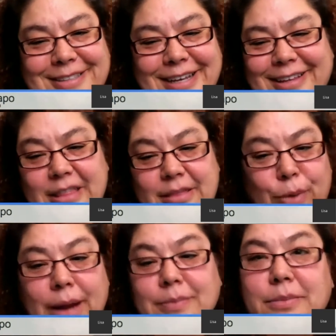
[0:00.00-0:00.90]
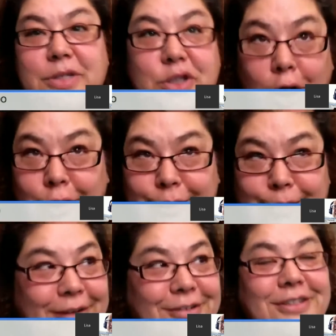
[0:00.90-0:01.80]
Like Ramsey Masalam.
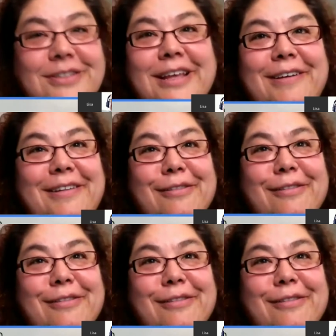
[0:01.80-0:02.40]
They just like